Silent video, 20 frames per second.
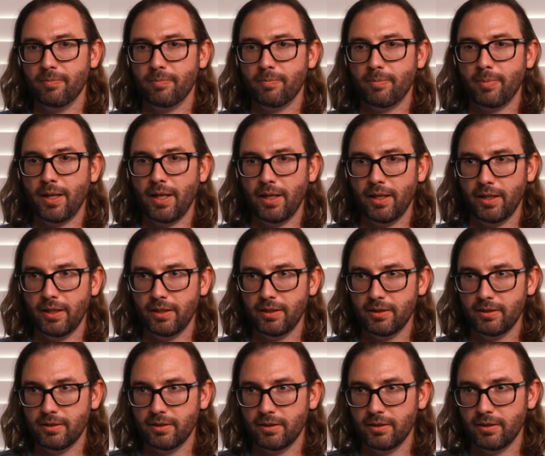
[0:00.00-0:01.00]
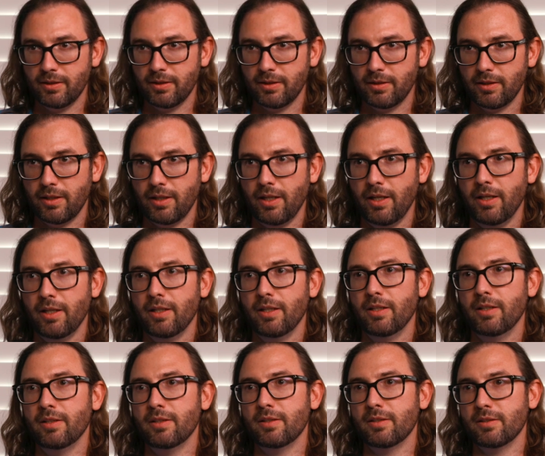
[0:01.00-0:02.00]
Pain
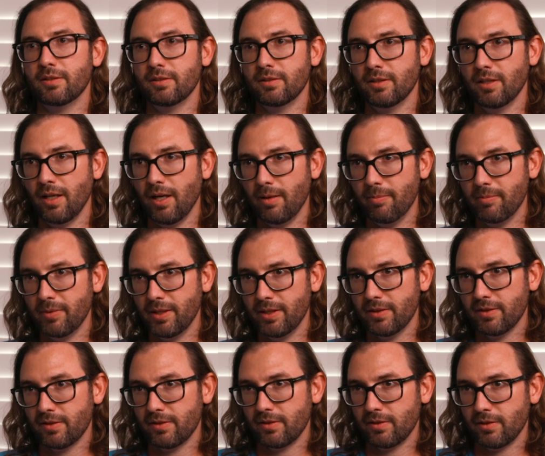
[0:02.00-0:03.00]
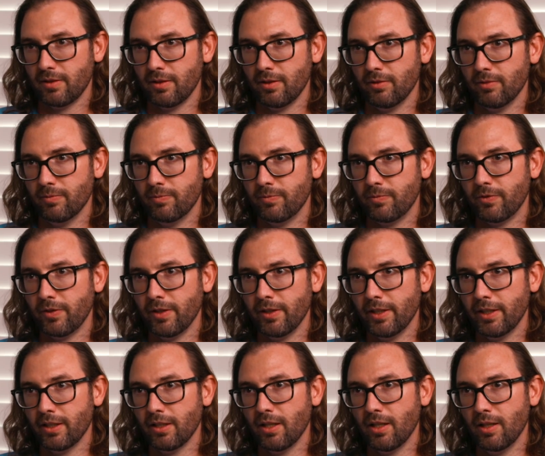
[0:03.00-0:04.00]
and numbness are
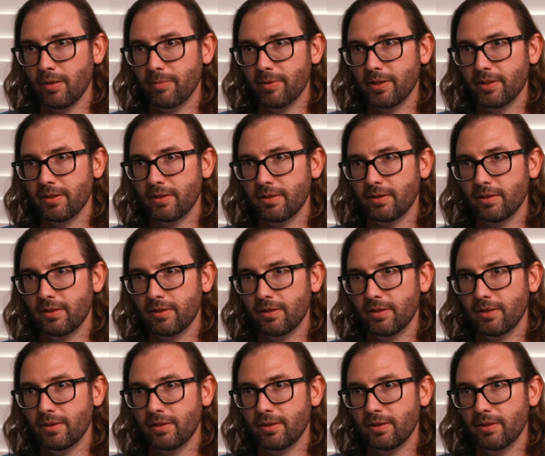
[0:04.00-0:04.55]
very common,